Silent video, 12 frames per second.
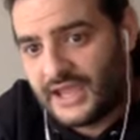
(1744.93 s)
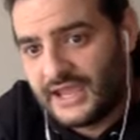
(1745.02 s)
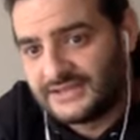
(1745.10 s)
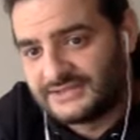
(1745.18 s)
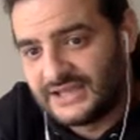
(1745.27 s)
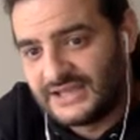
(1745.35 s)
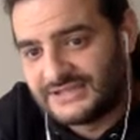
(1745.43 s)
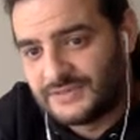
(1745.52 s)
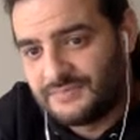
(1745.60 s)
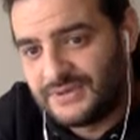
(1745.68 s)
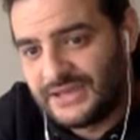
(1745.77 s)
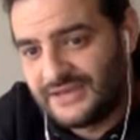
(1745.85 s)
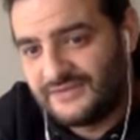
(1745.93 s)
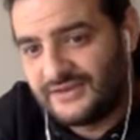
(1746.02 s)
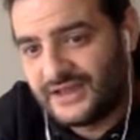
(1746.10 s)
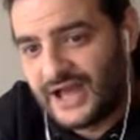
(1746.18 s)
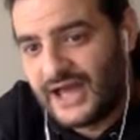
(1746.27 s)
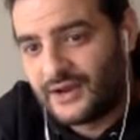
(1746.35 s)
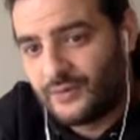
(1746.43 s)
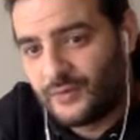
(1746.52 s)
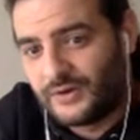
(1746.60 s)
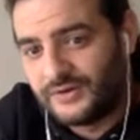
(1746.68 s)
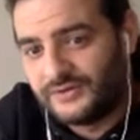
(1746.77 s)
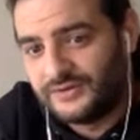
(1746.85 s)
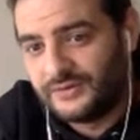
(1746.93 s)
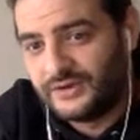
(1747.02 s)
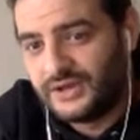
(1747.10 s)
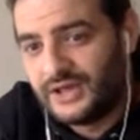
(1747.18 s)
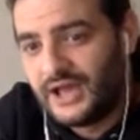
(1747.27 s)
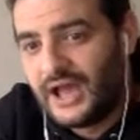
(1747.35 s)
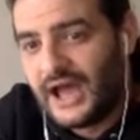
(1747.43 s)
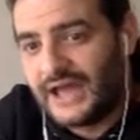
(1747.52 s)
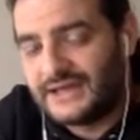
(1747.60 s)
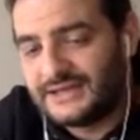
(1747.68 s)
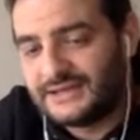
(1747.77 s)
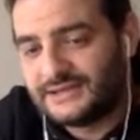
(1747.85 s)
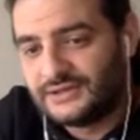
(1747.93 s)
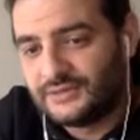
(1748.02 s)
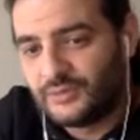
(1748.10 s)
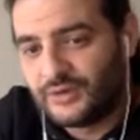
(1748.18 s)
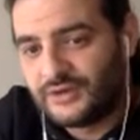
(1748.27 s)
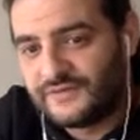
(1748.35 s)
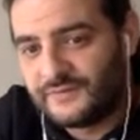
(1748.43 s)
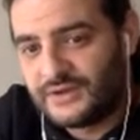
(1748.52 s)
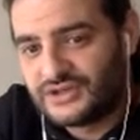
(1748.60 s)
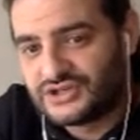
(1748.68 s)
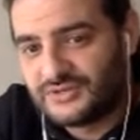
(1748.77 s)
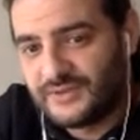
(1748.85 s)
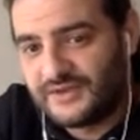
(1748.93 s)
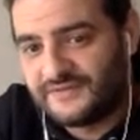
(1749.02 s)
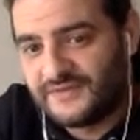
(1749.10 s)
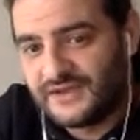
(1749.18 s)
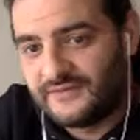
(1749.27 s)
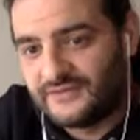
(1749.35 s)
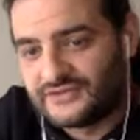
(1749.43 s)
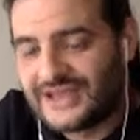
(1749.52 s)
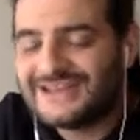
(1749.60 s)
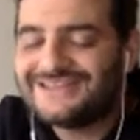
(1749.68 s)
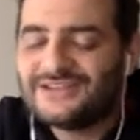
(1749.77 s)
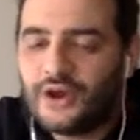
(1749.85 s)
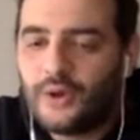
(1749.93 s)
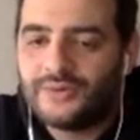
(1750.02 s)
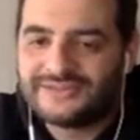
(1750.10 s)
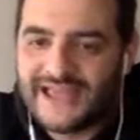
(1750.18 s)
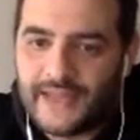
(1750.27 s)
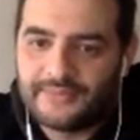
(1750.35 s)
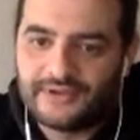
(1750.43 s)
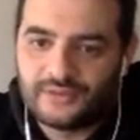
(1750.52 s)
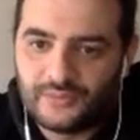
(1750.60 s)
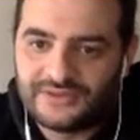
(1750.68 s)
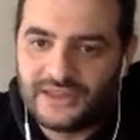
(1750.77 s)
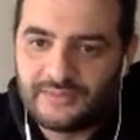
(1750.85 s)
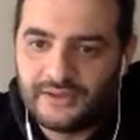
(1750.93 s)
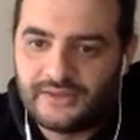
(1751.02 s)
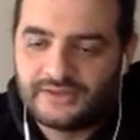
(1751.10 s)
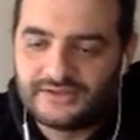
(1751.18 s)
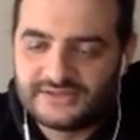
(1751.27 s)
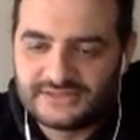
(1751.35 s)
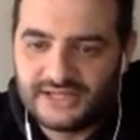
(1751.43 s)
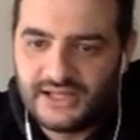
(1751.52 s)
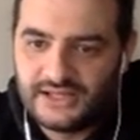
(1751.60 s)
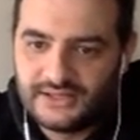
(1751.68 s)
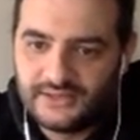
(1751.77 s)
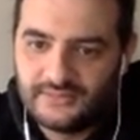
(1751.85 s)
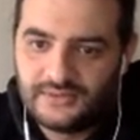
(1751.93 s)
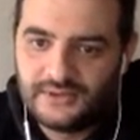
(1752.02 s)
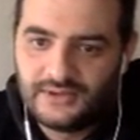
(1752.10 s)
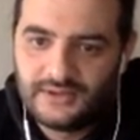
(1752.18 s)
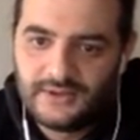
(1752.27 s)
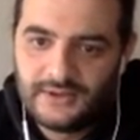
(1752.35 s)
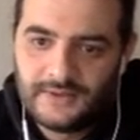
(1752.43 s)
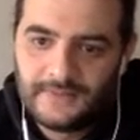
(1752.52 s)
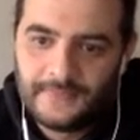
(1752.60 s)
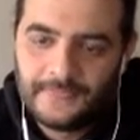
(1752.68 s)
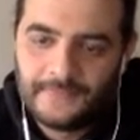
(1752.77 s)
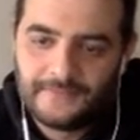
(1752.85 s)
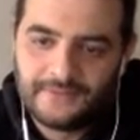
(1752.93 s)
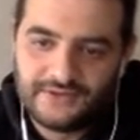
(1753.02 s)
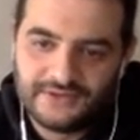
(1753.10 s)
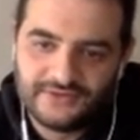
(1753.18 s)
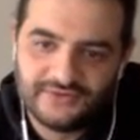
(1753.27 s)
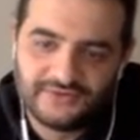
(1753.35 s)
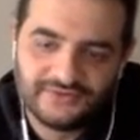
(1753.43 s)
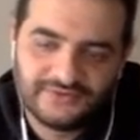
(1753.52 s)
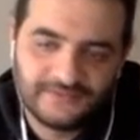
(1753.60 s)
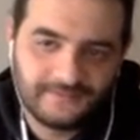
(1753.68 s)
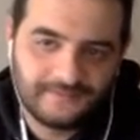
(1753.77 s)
it's a pivot. I don't want to do it. I need a little more information about Favors. I need to know what's happening with that Pelicans lineup because